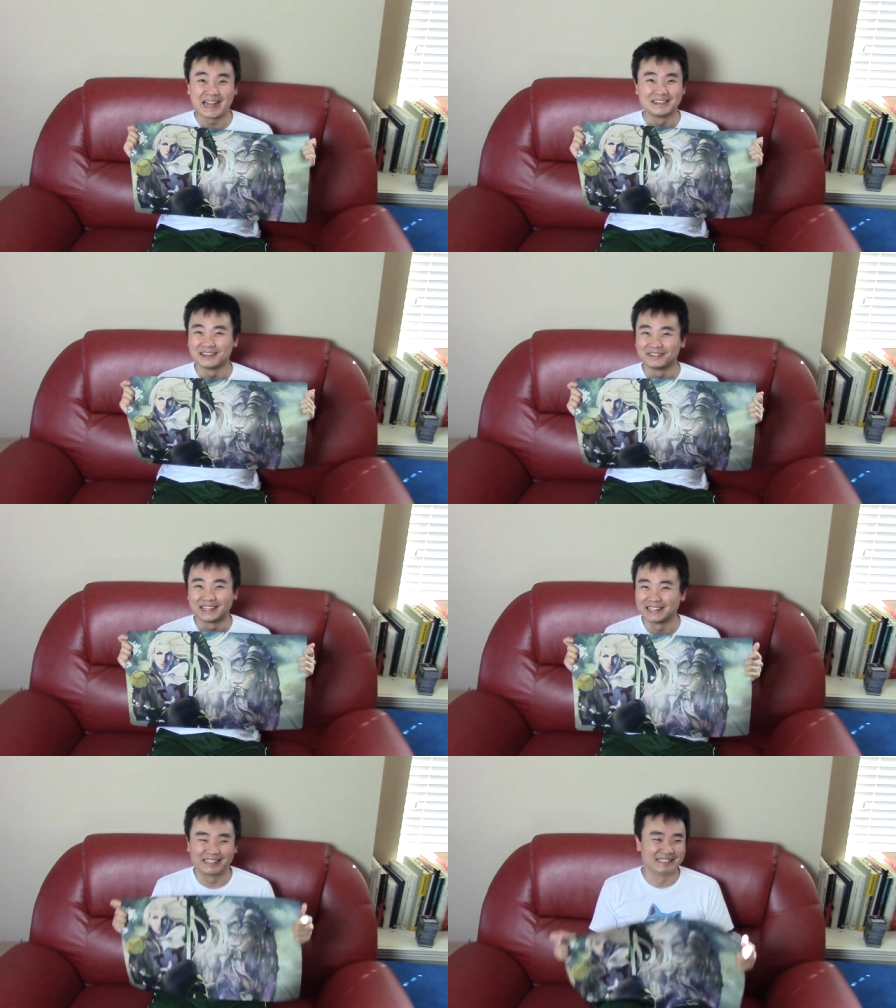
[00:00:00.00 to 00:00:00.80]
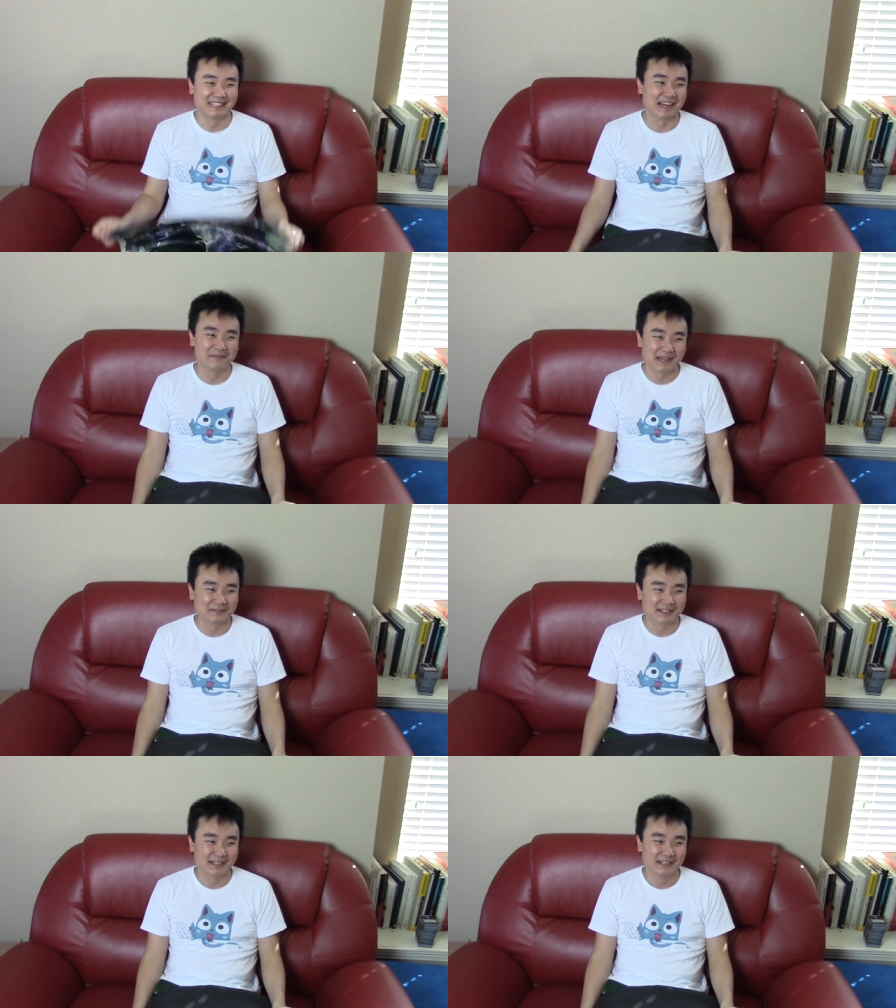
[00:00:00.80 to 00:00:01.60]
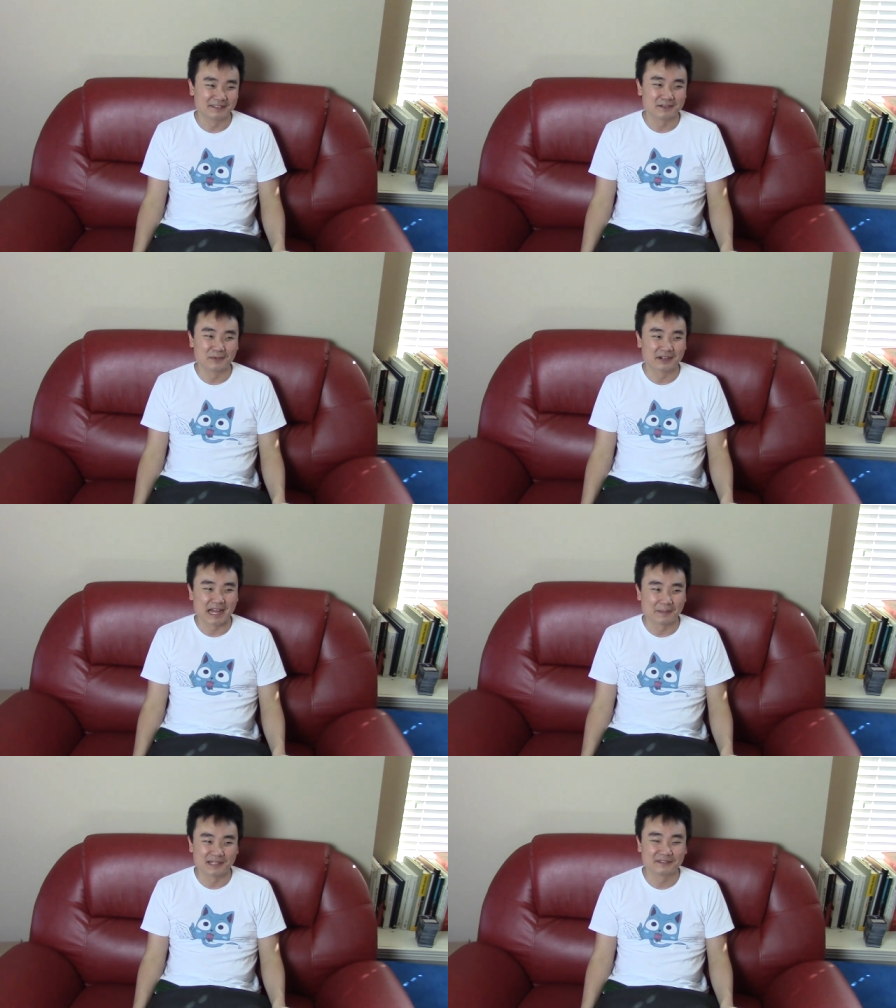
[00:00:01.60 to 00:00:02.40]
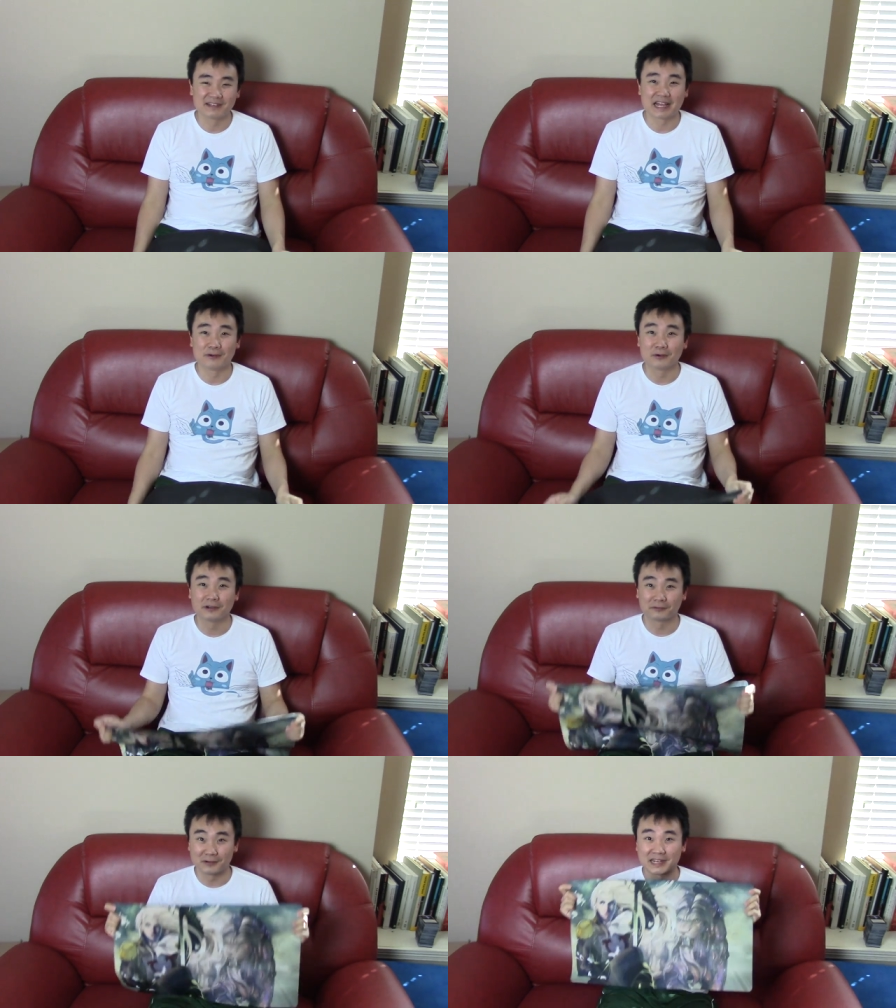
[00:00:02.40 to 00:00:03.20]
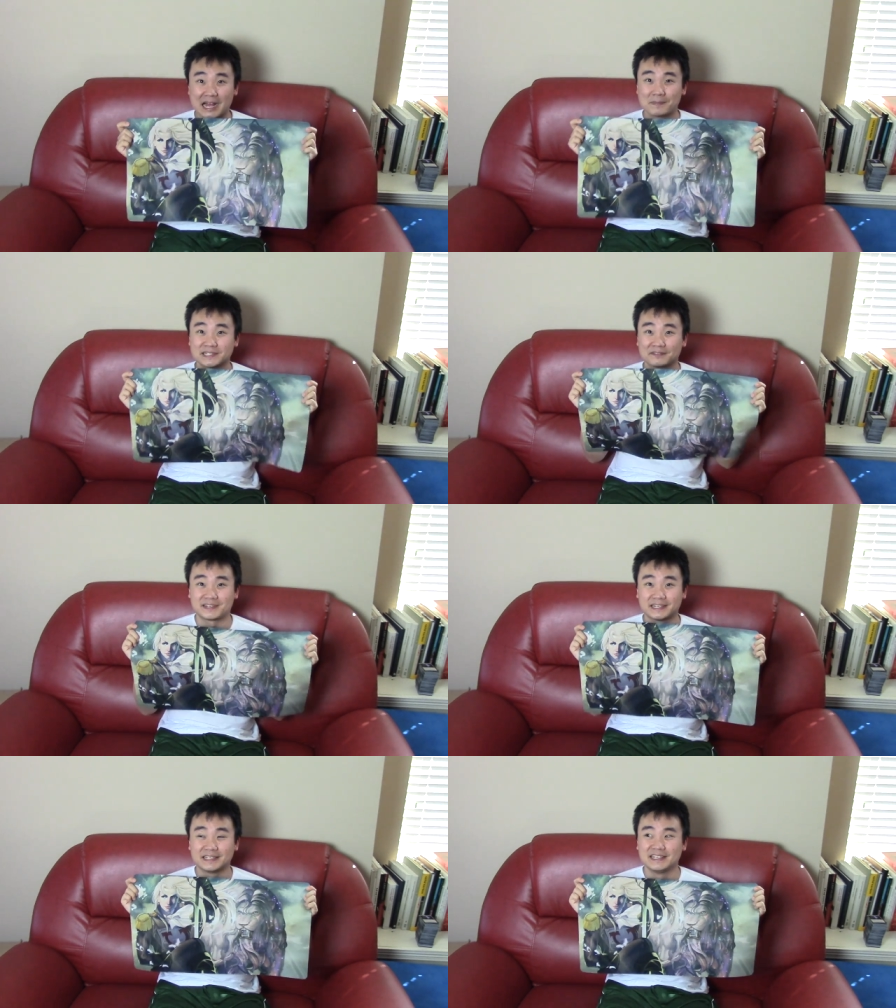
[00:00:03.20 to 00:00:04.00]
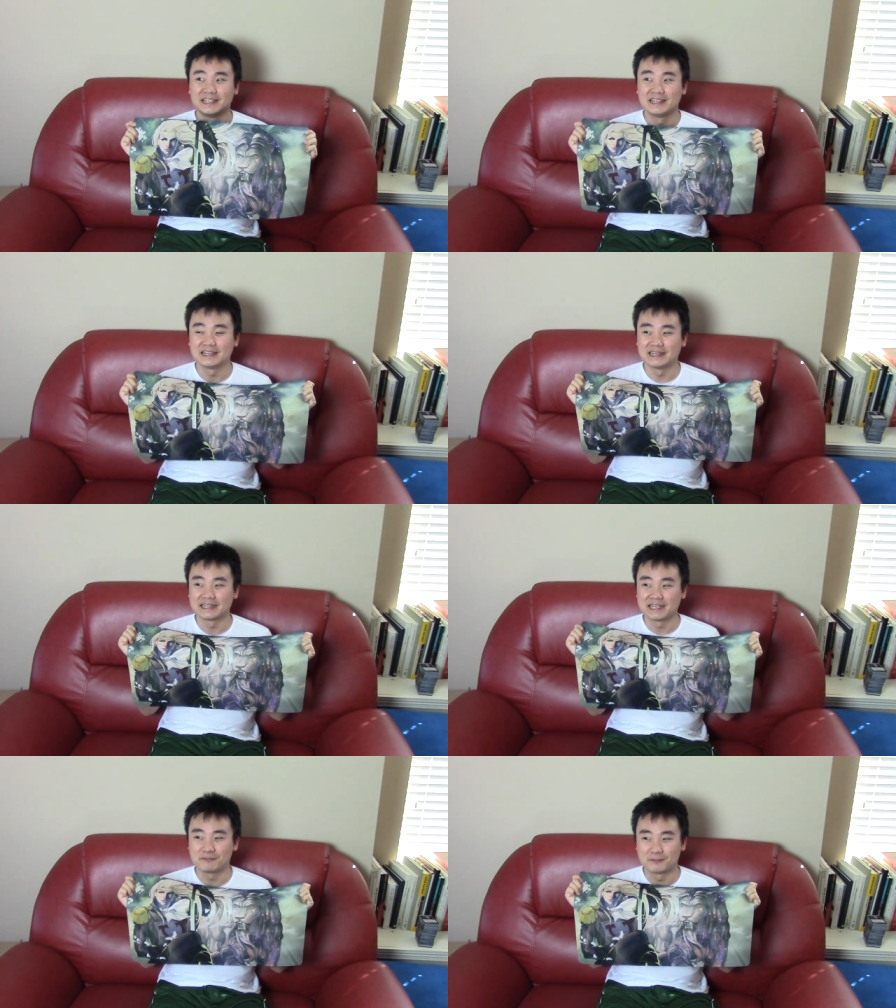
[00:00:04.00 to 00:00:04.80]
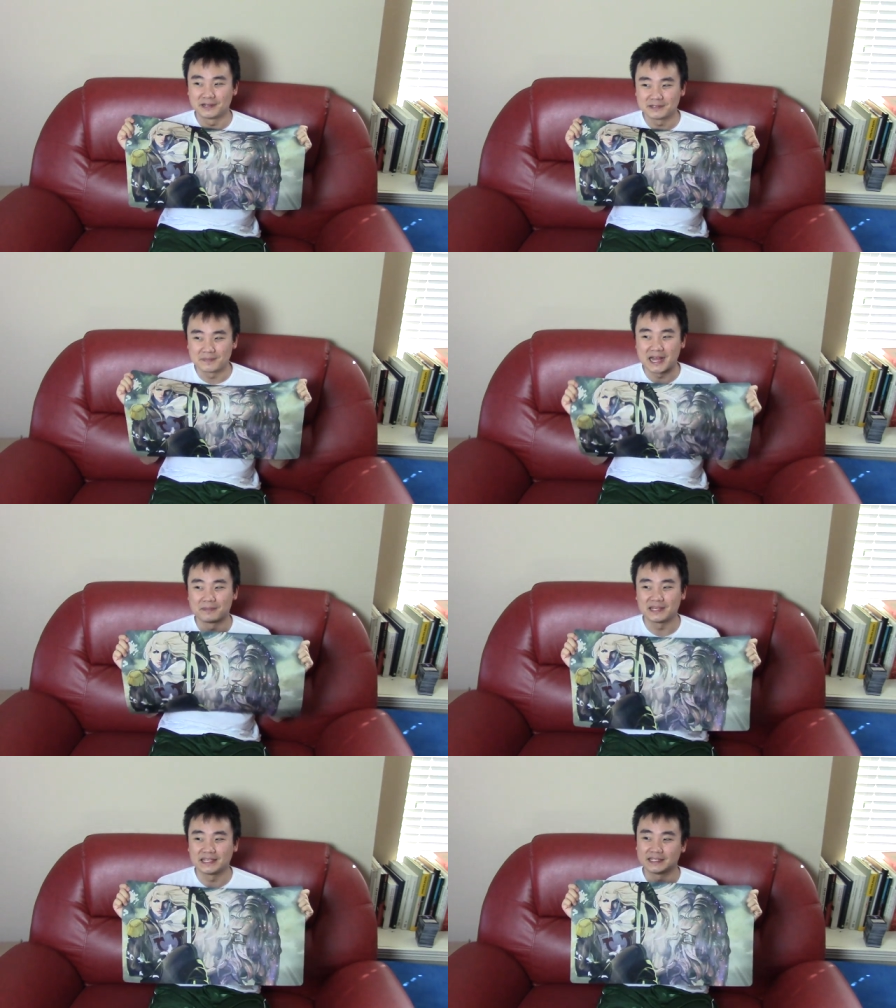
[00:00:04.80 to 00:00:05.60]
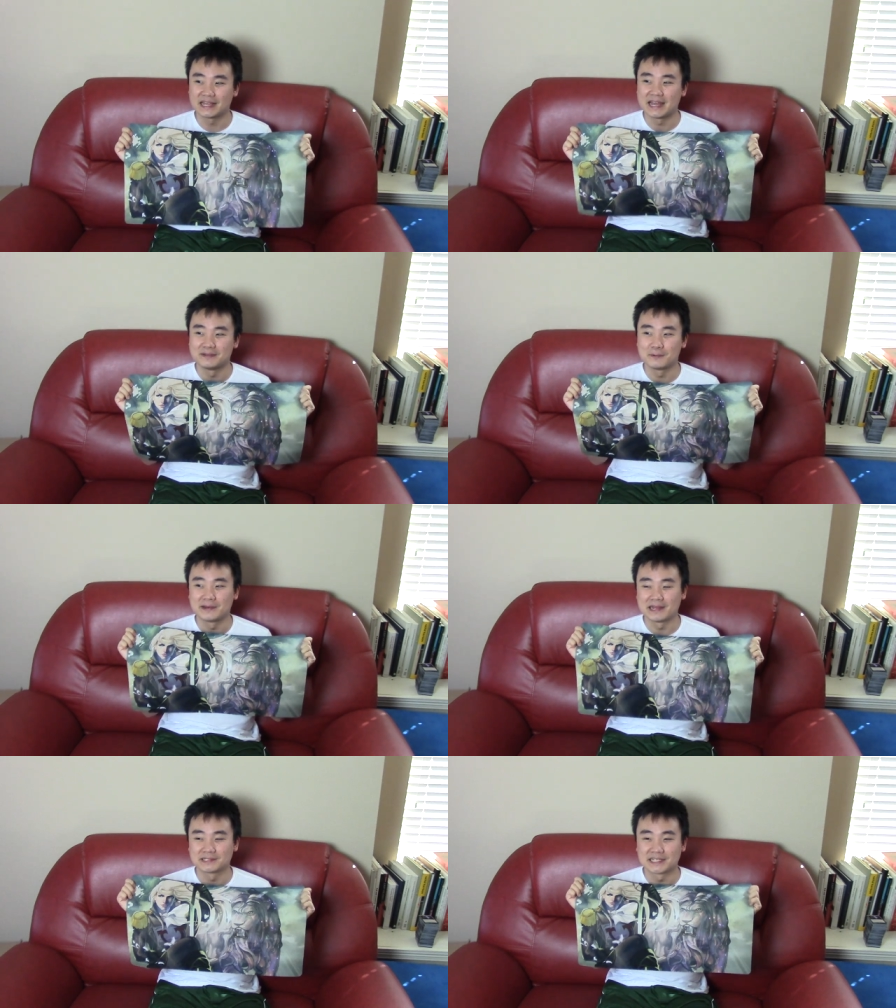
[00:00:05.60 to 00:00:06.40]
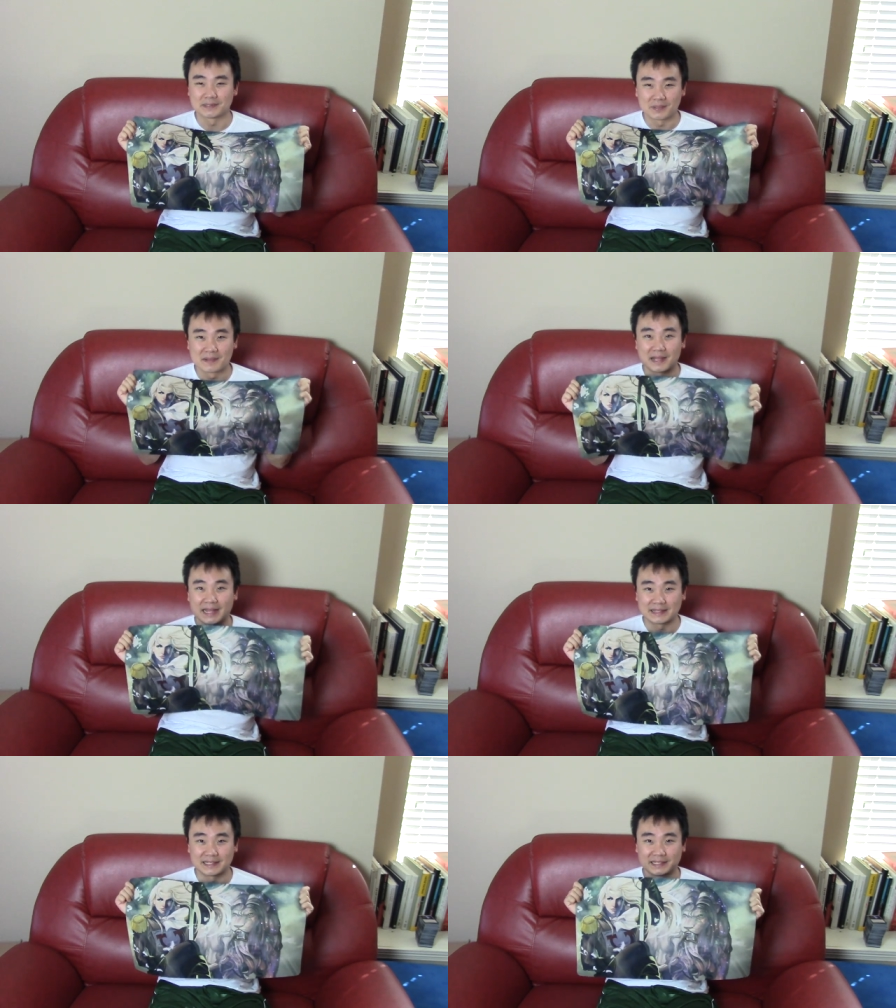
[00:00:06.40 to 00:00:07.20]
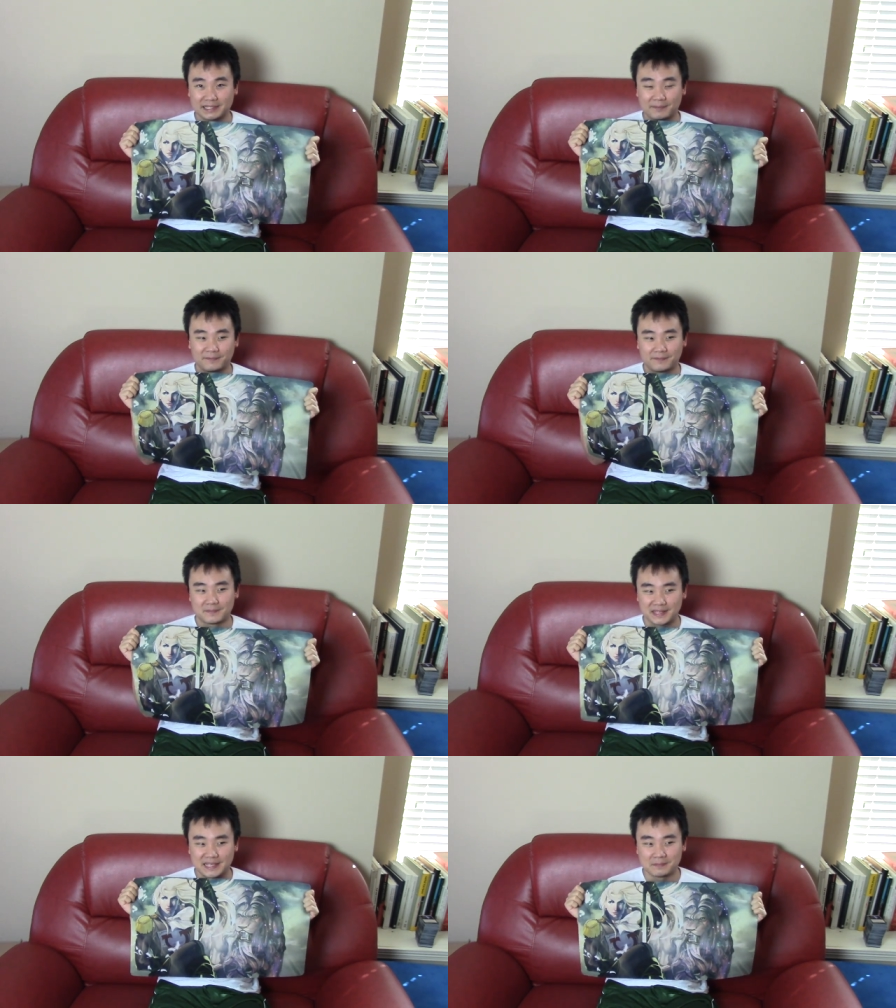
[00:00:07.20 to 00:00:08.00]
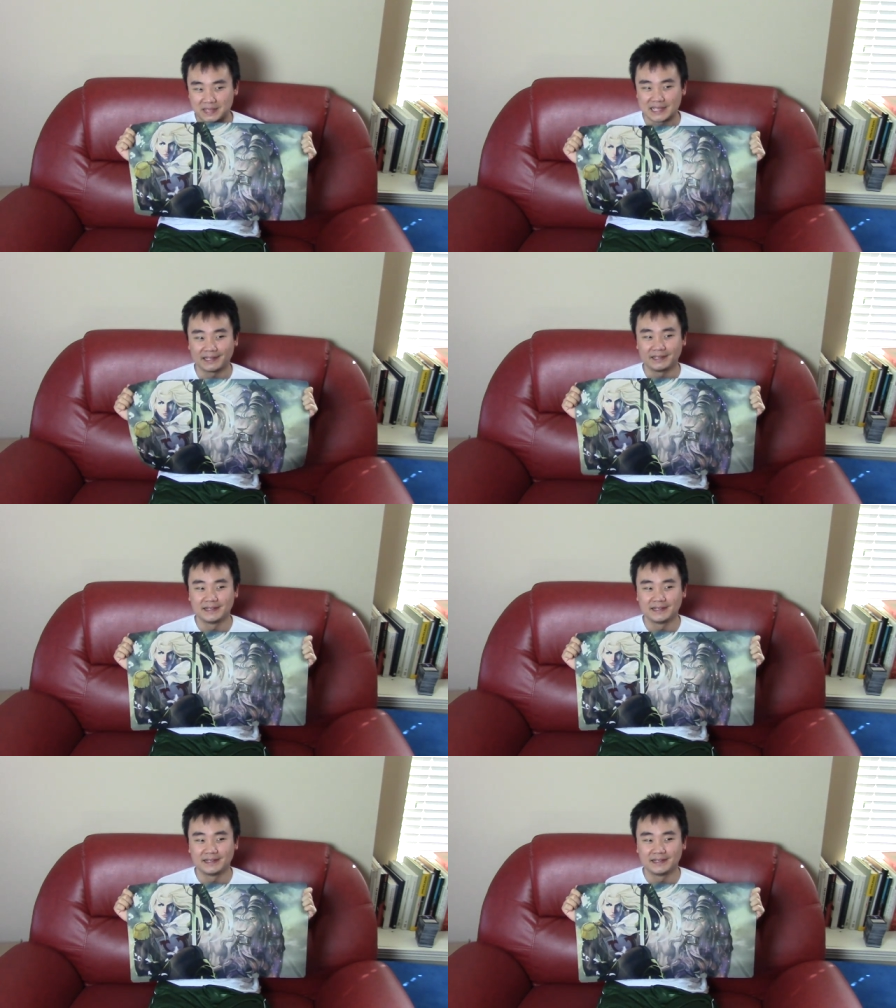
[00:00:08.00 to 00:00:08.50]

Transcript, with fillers: I love it. Like it's, I only have two more copies of it. I ordered three copies of it, and I gave one to Bobby, and no one else has a playmat except for me and me.